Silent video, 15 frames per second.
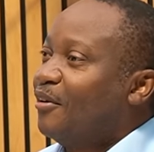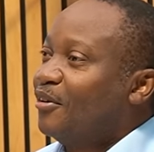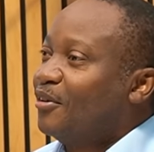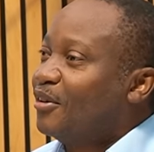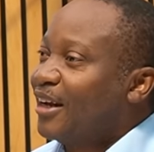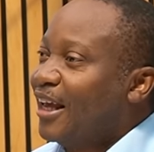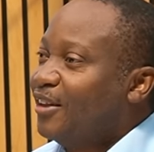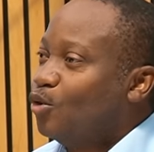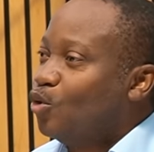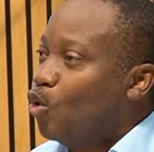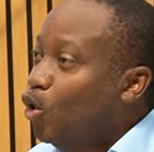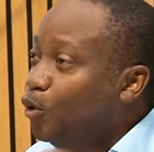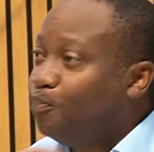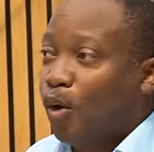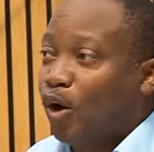Right?
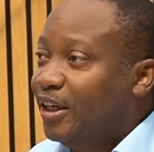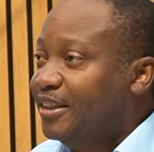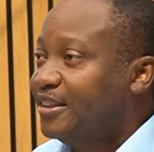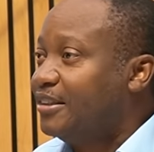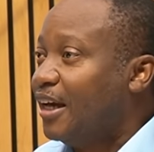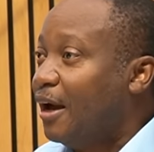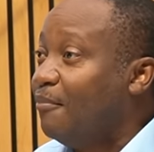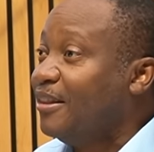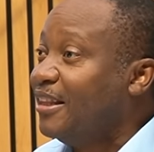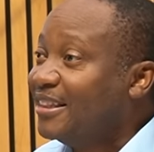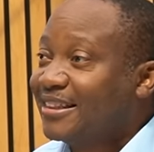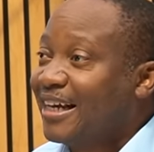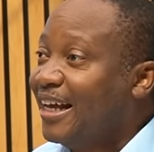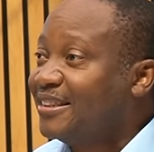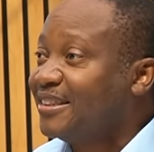Good policy. I mean, these
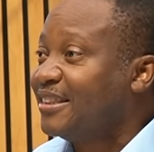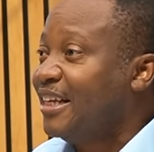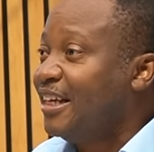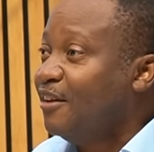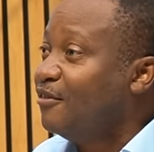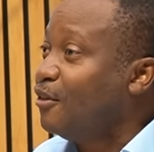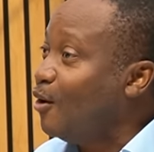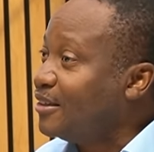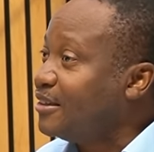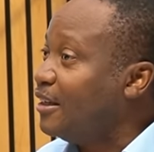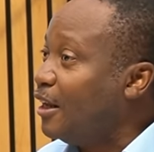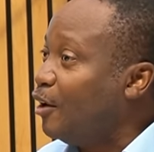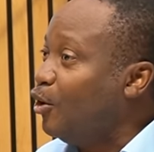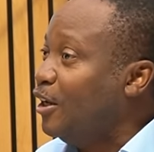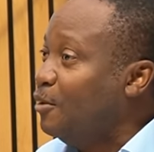guys, if there was an
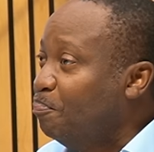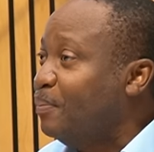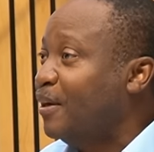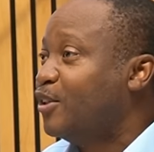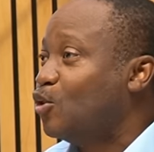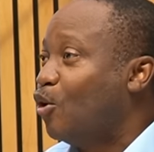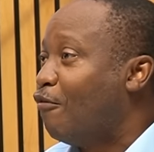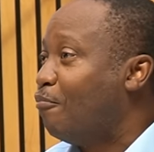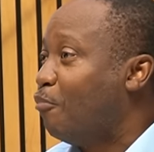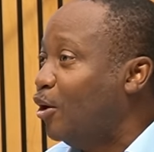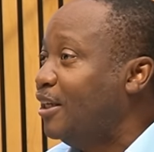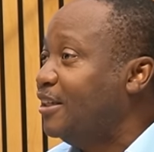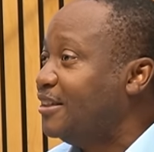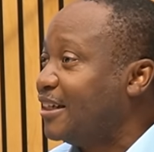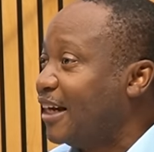Olympics of
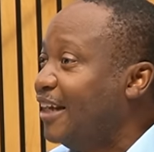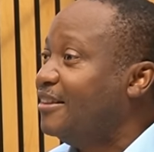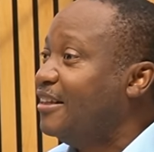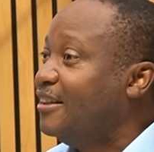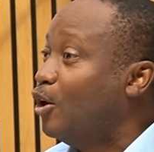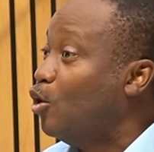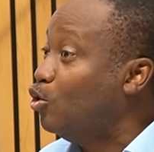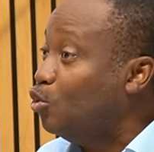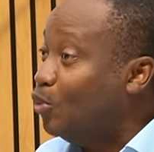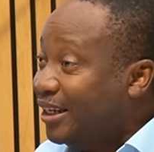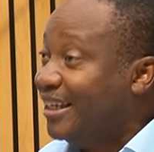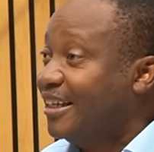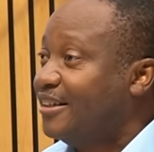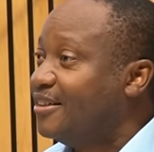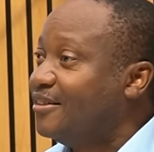policy writing, they would win
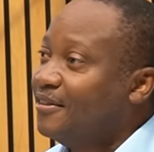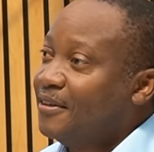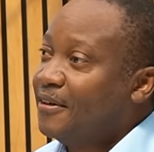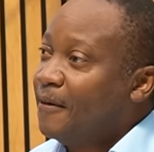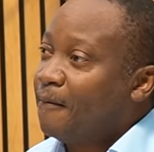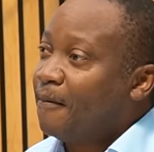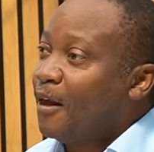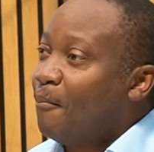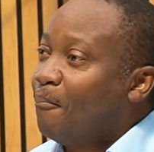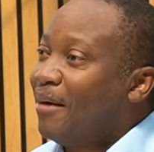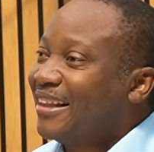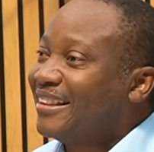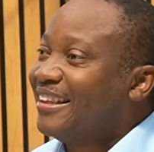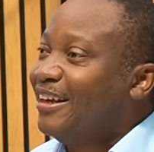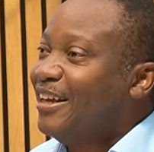it.
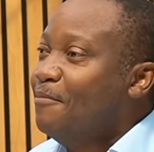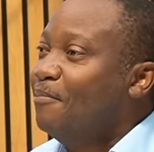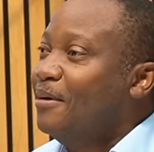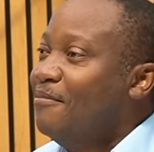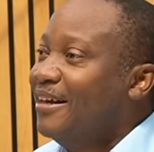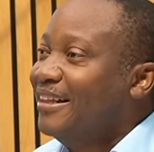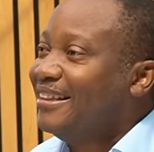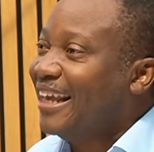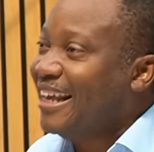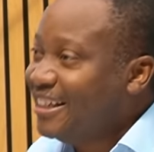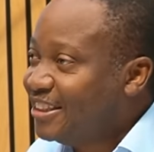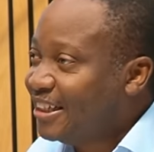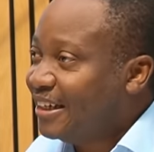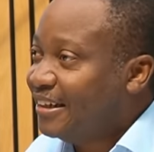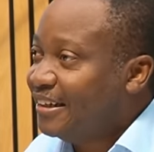But
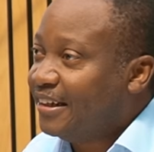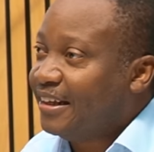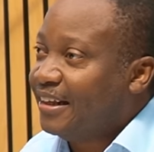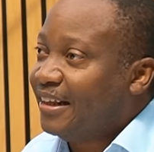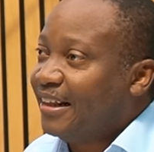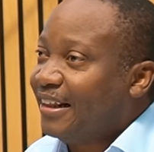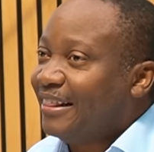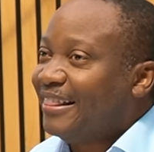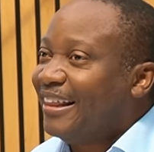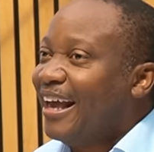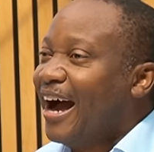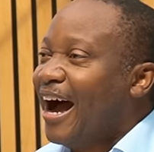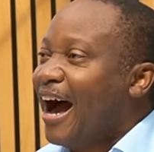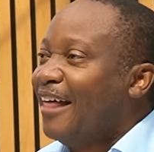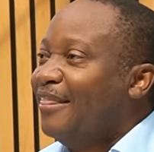implementation, they
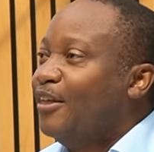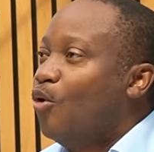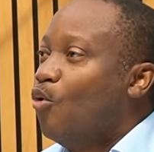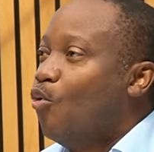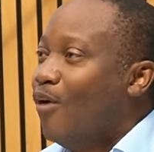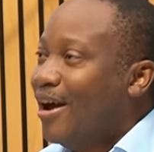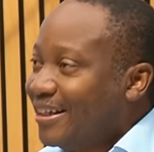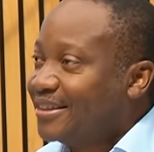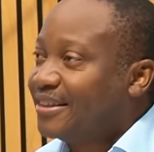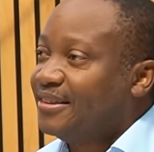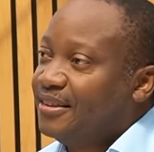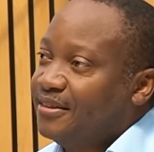are the worst.